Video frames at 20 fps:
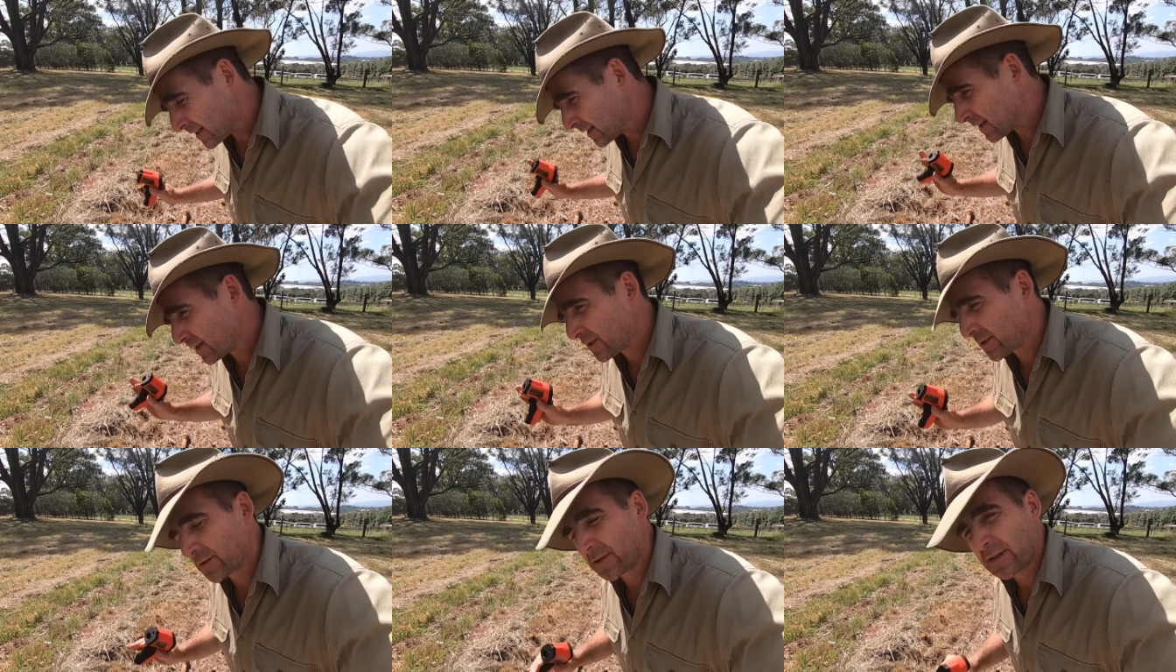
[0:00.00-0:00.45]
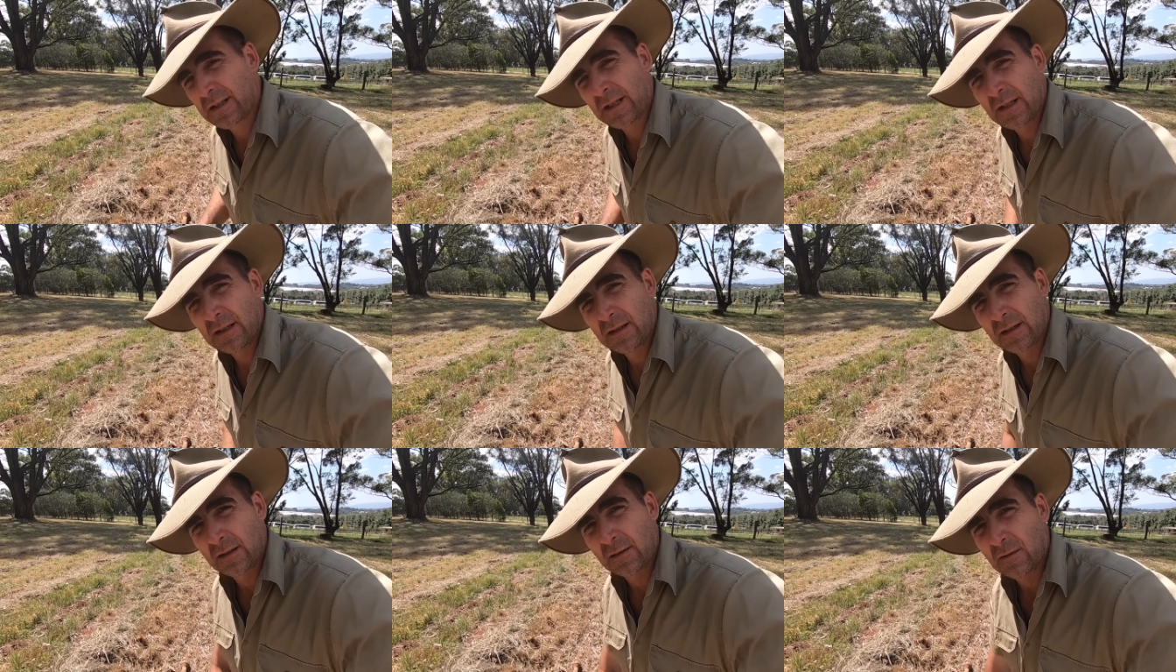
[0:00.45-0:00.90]
an extra
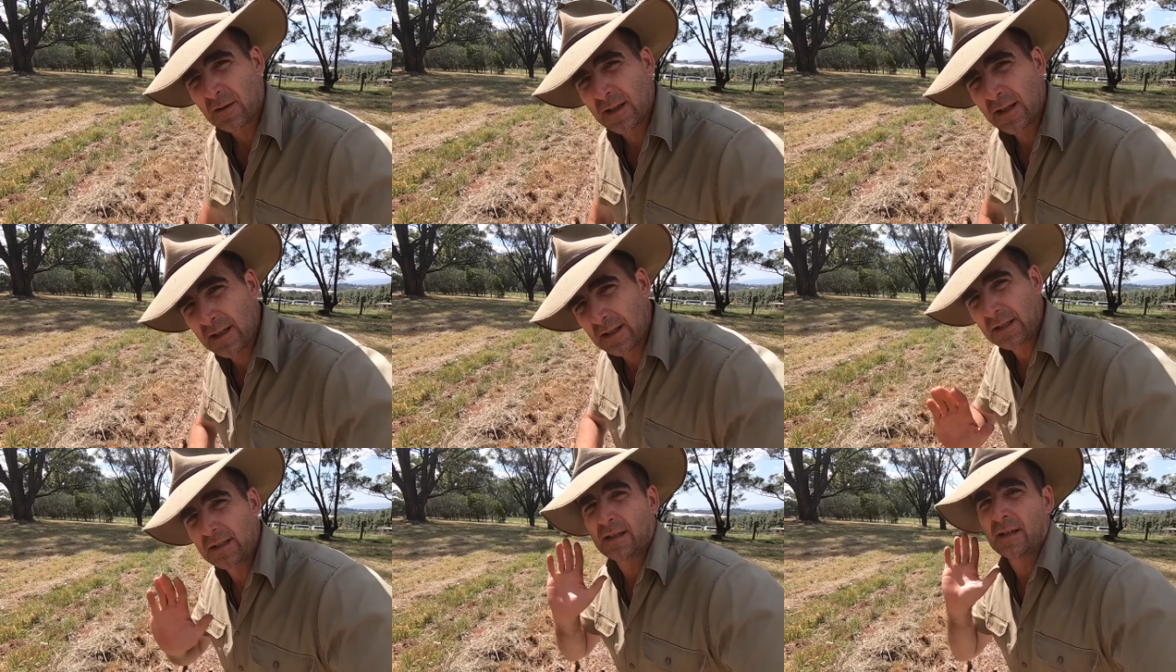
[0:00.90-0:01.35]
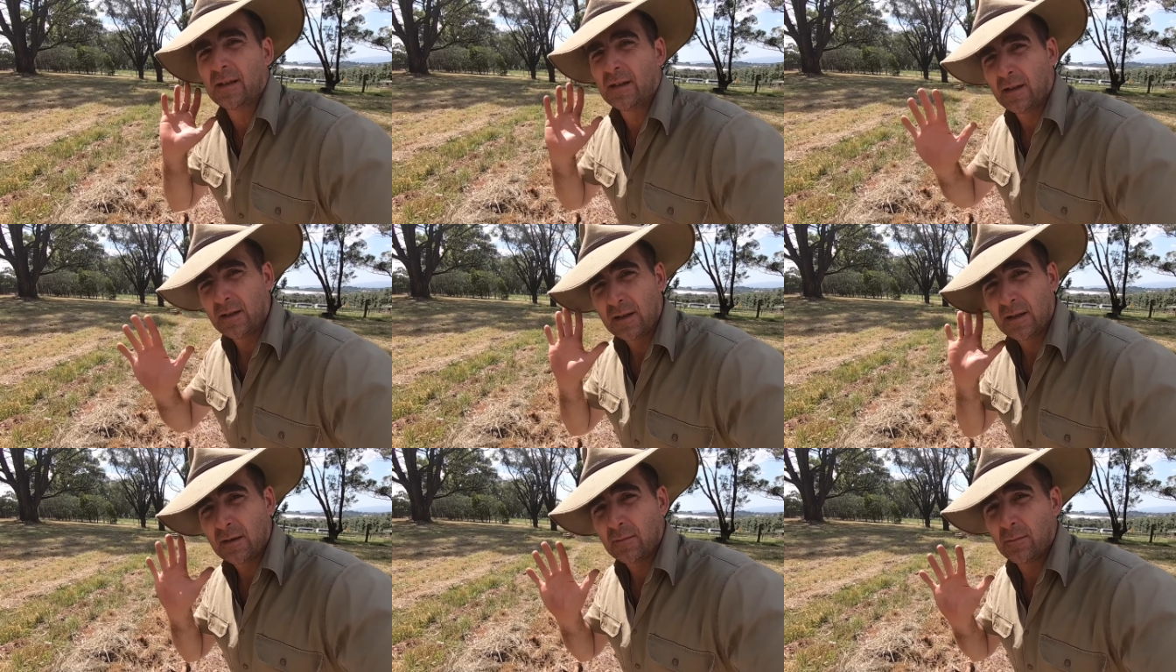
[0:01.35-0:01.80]
10 degrees,
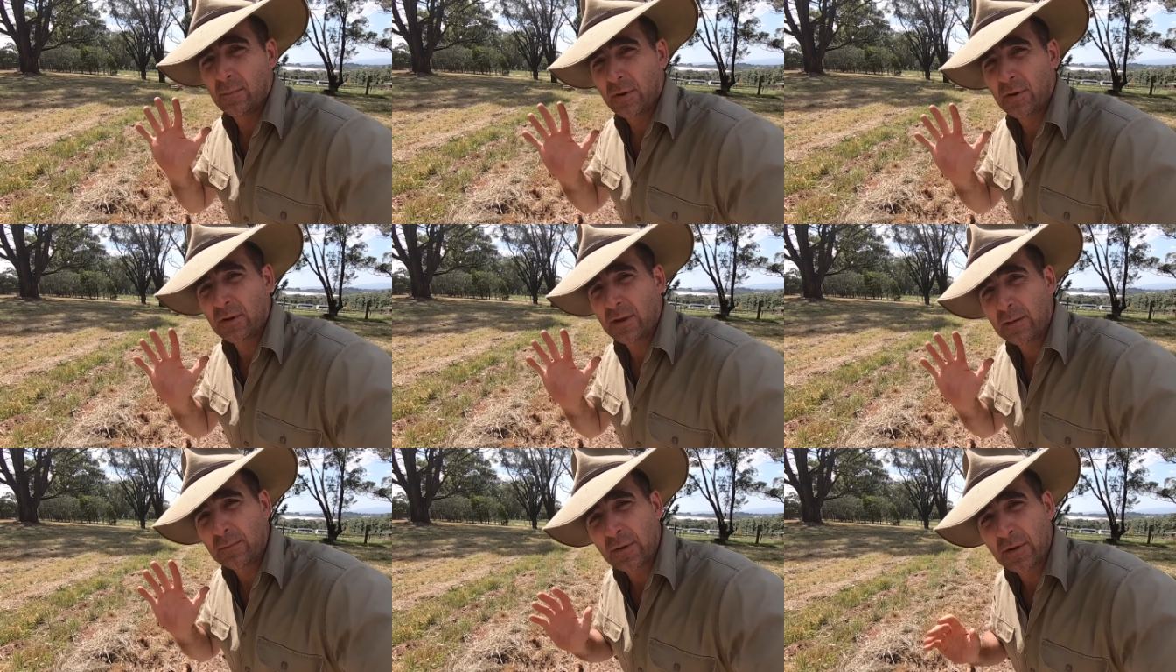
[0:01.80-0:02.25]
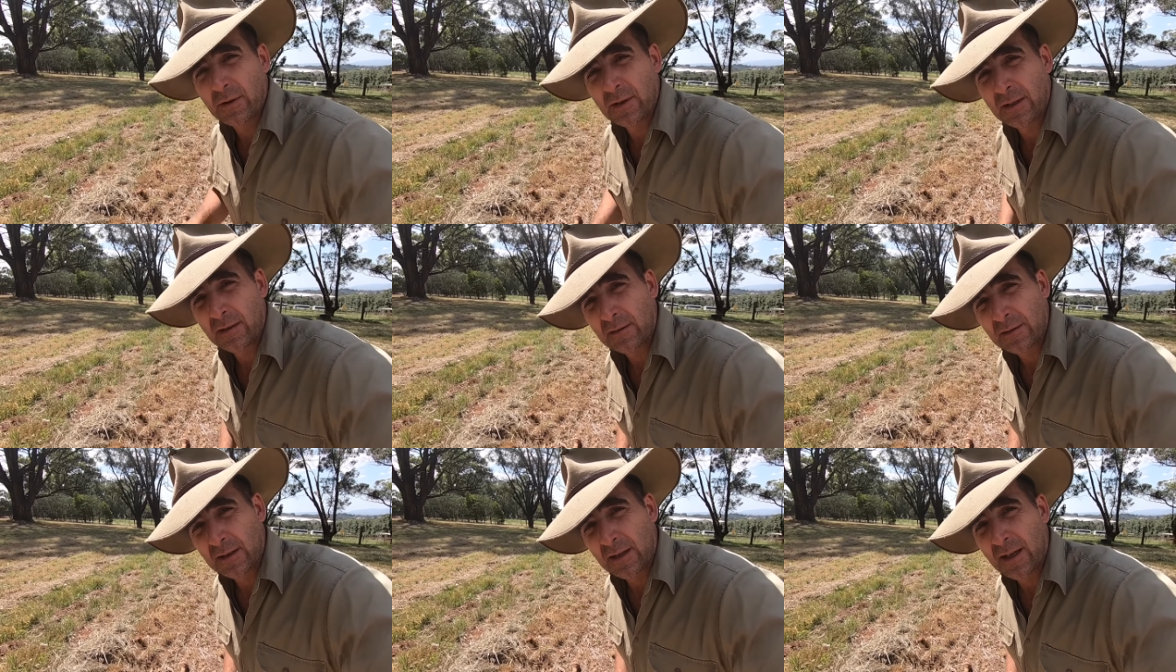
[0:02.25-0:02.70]

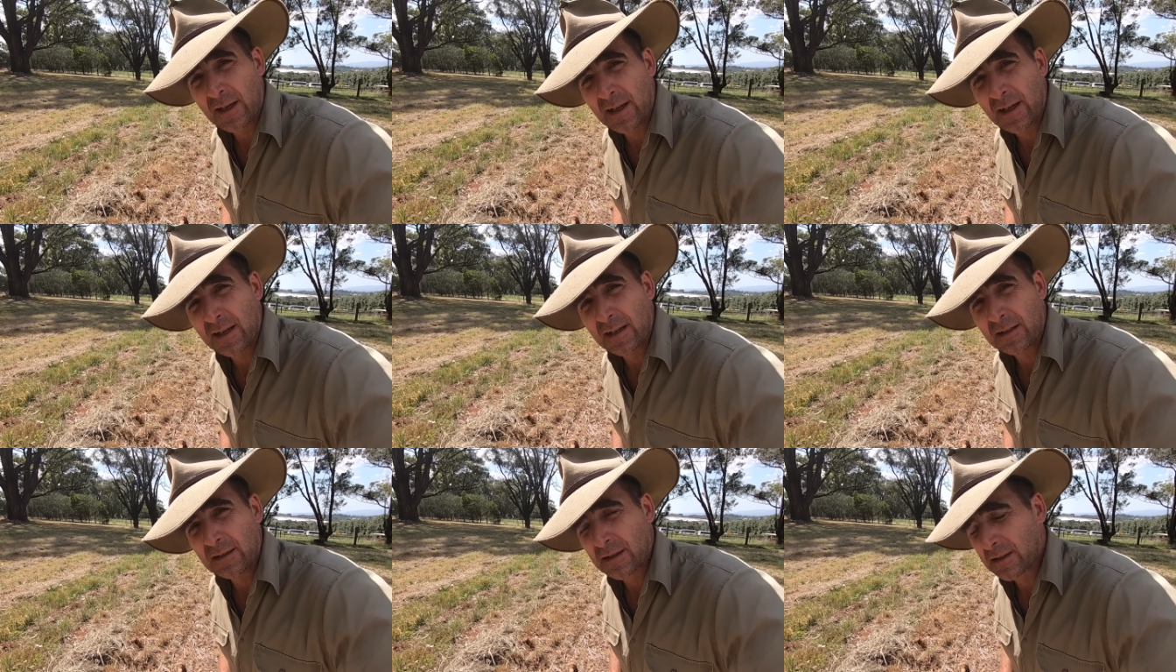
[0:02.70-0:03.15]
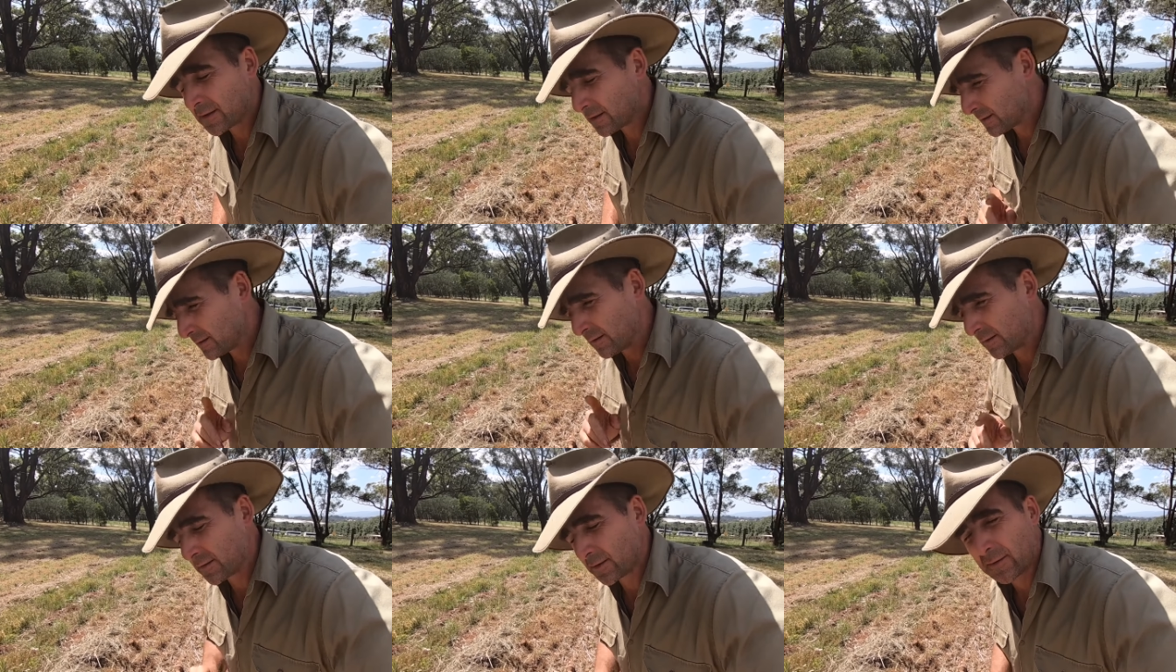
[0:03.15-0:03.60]
burny on your hands.
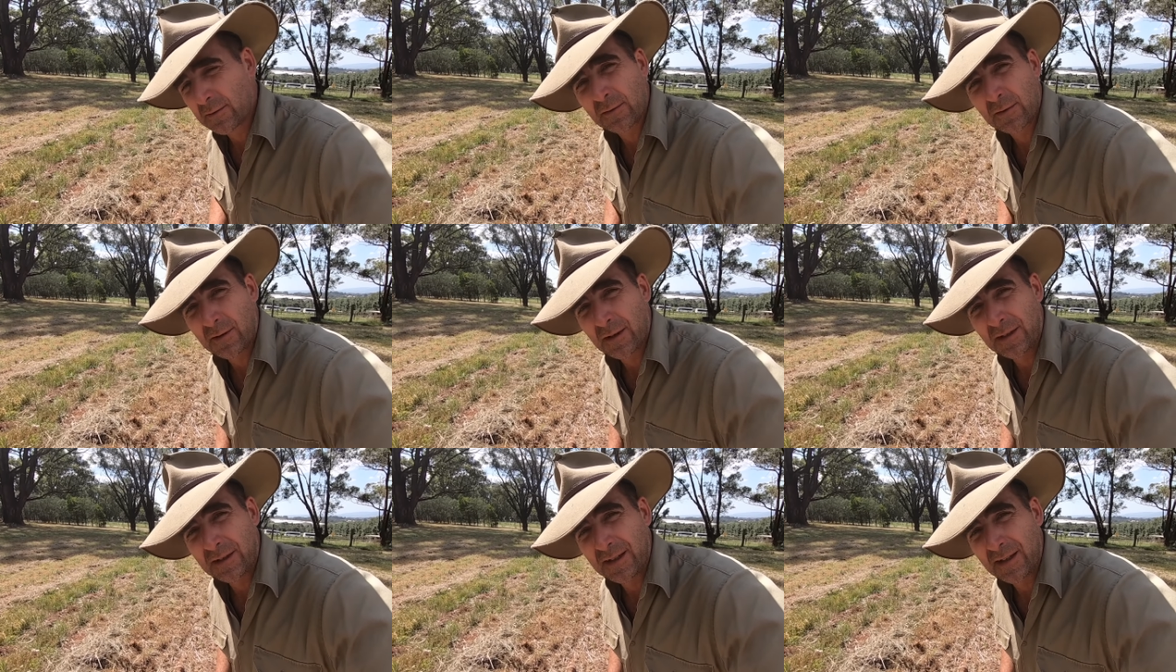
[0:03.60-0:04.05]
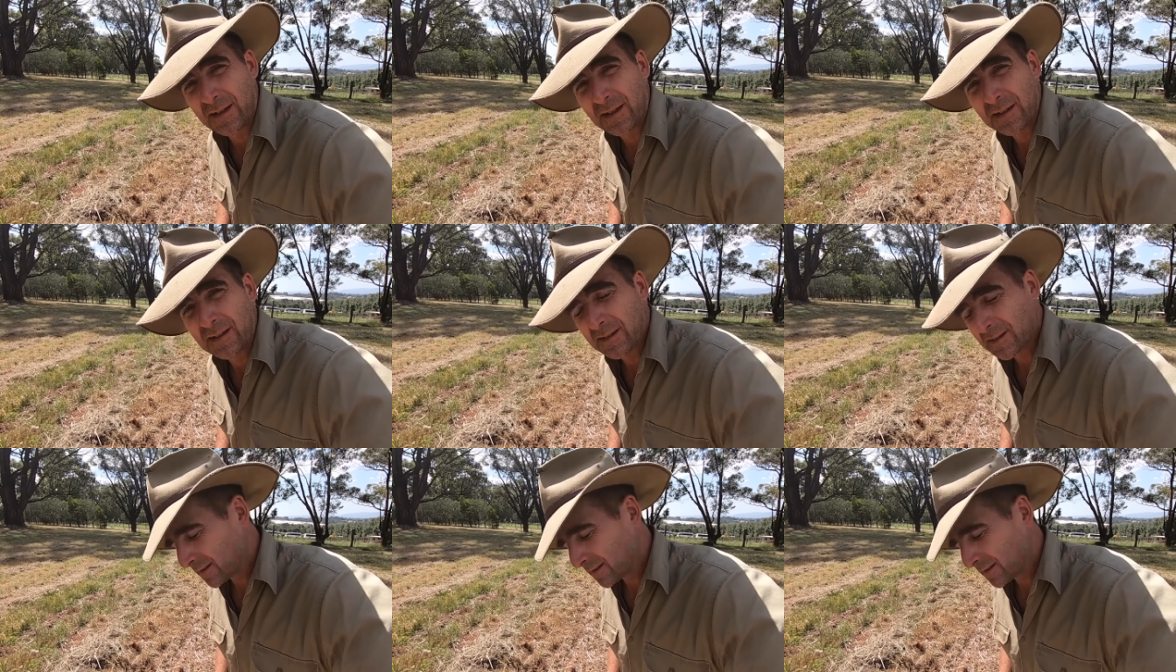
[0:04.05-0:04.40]
Not a good idea.